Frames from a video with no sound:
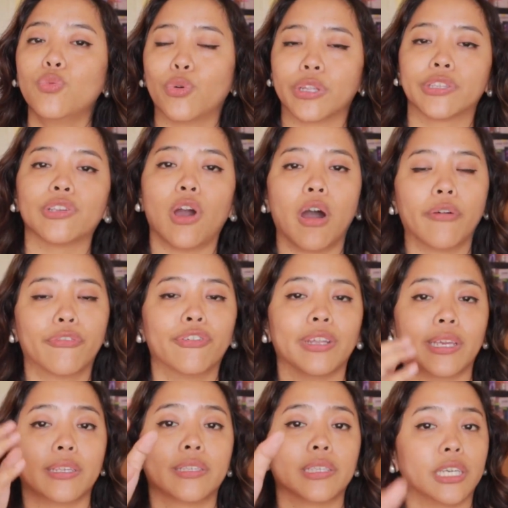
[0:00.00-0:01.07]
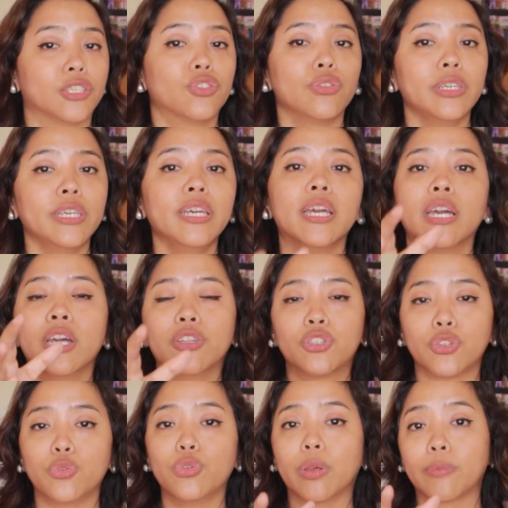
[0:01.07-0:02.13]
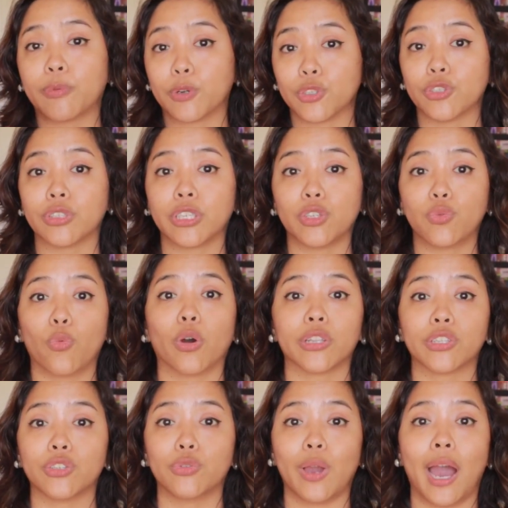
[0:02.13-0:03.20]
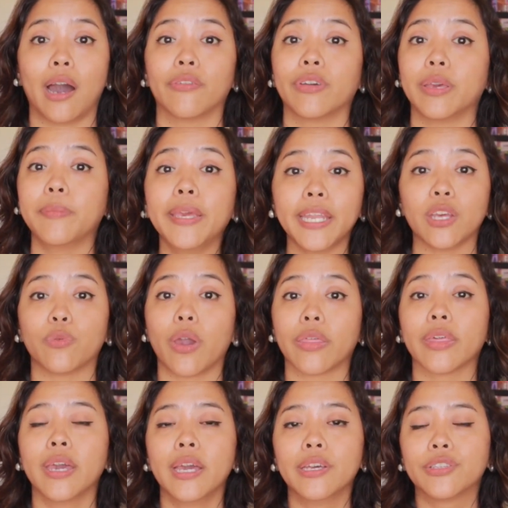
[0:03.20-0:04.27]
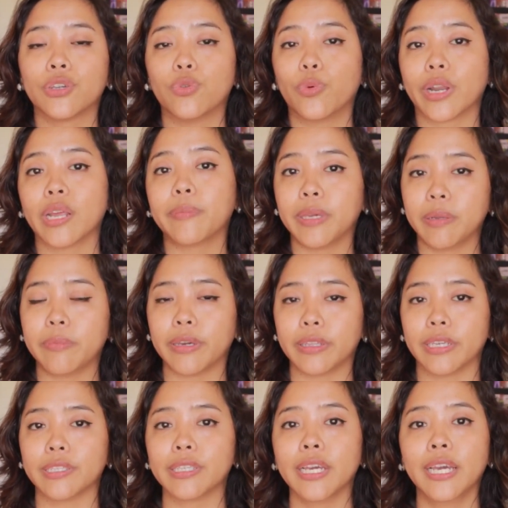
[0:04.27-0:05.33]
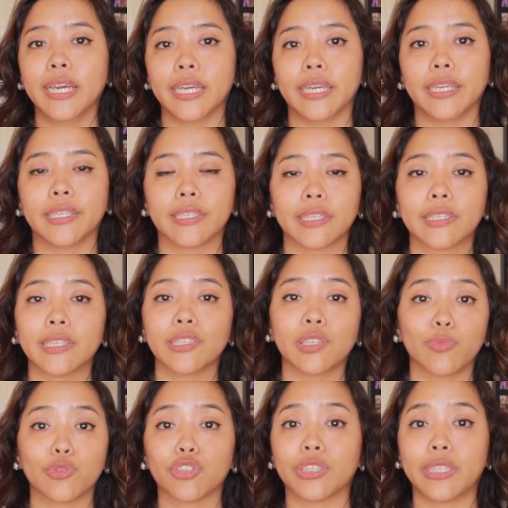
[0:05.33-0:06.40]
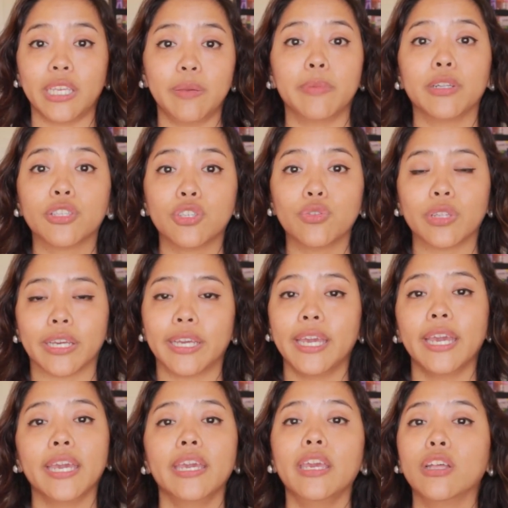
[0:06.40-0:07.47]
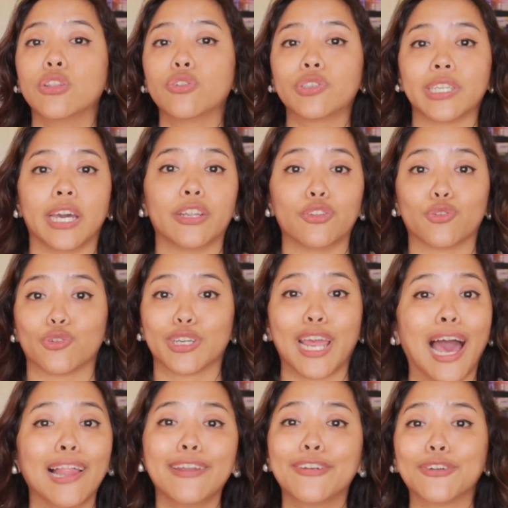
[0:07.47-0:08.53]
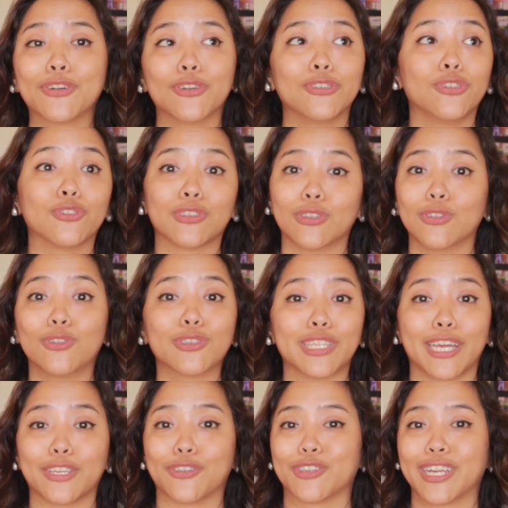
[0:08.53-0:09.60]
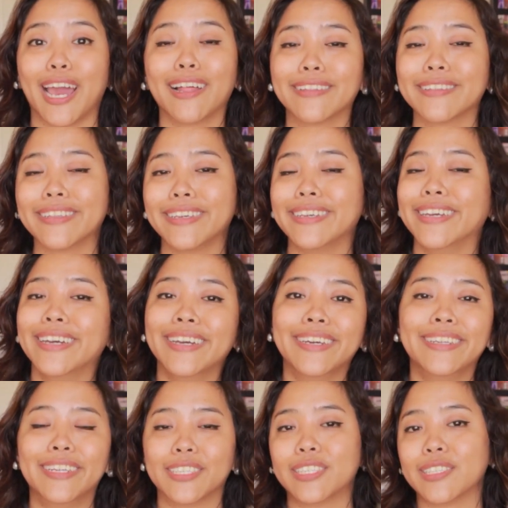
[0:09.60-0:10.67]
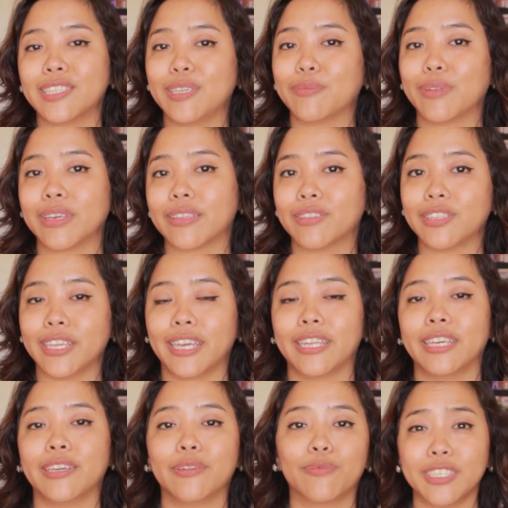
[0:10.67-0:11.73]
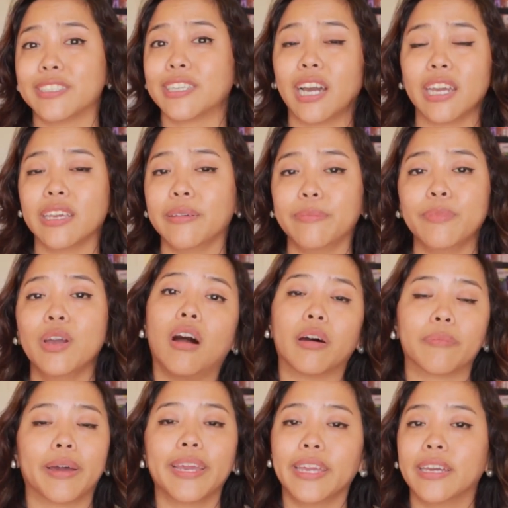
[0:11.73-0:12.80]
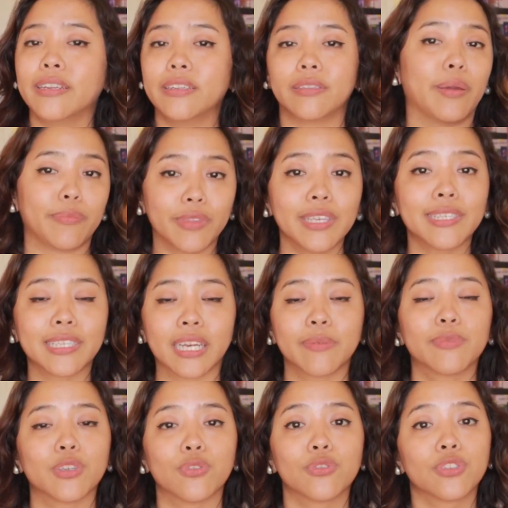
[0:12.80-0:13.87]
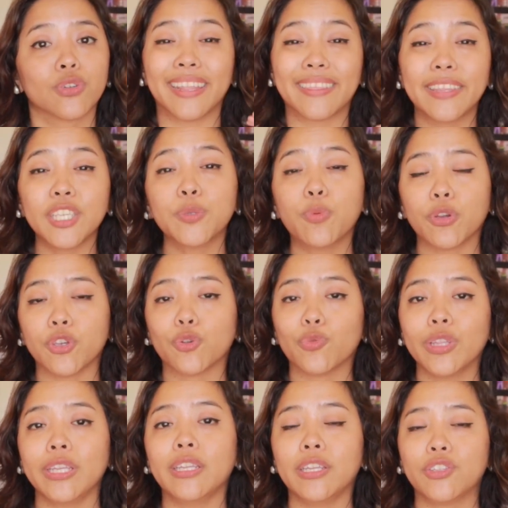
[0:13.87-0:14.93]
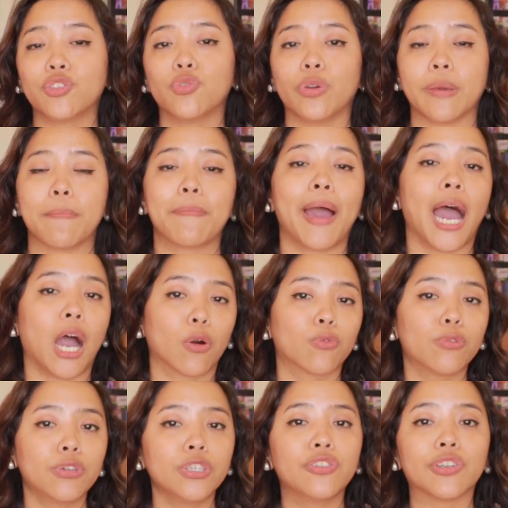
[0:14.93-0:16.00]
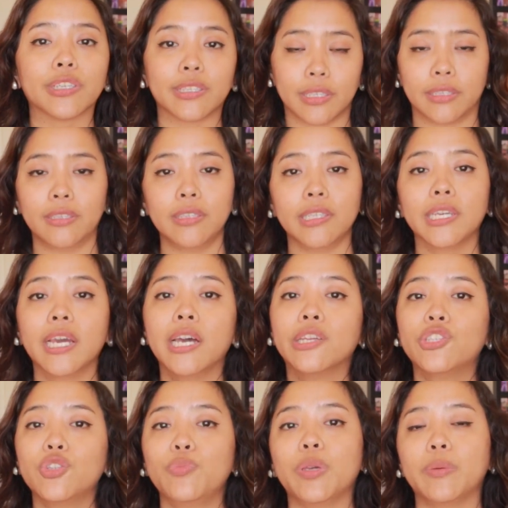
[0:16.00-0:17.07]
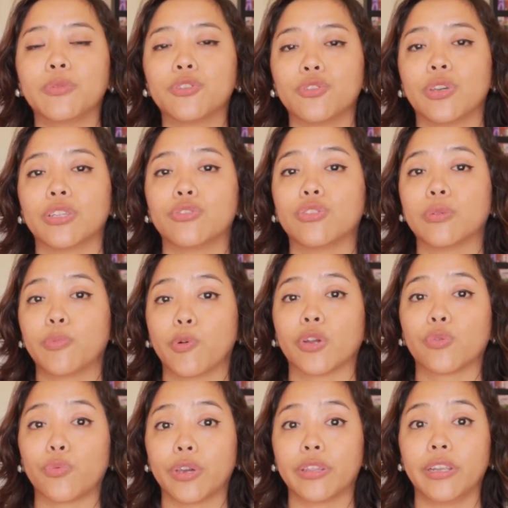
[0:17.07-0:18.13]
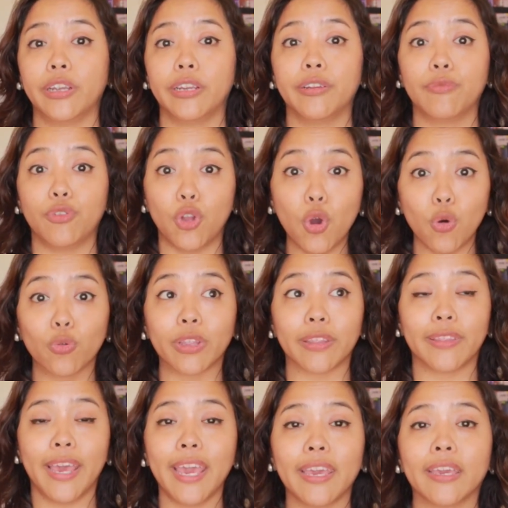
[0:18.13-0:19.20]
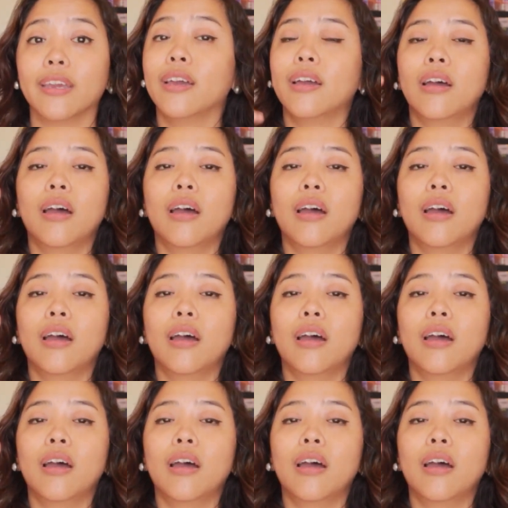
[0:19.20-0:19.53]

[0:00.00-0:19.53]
ones offering a scheduling to a person that you want to have a meeting with. So what I mean by this is, let's say someone just emailed you like, hey, looked at your calendar or you looked at your Calendly, doesn't seem like there's any free time on my end, I'm this time zone. And at this point, you really need to empower your assistant to be able to get to the point where they know that, hey,